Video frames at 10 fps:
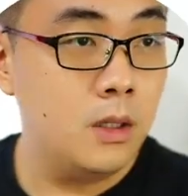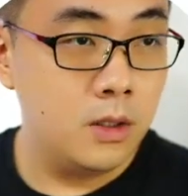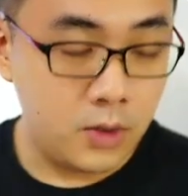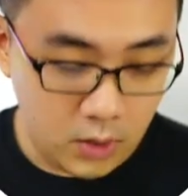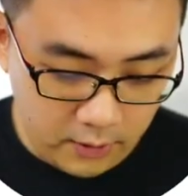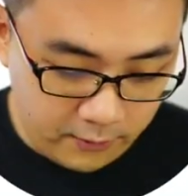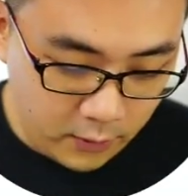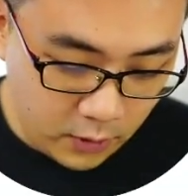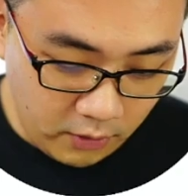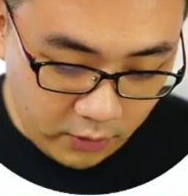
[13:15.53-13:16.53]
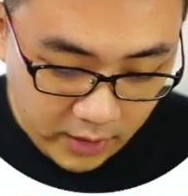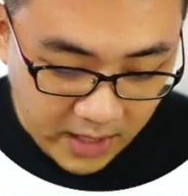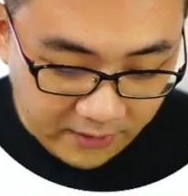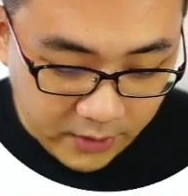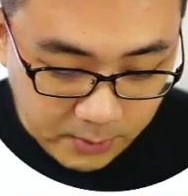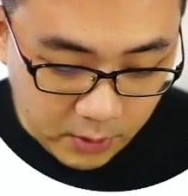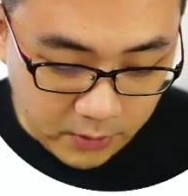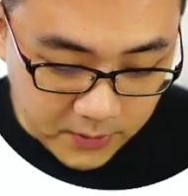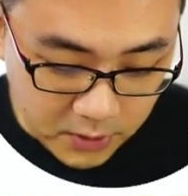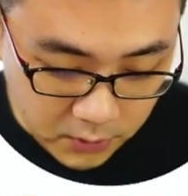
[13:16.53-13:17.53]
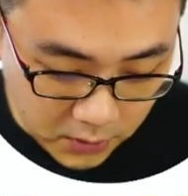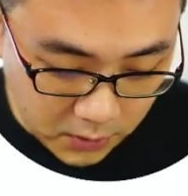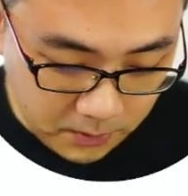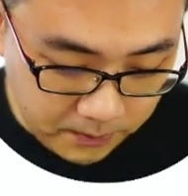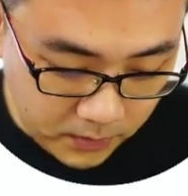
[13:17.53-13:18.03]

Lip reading: So if you're not very comfortable using Trigo,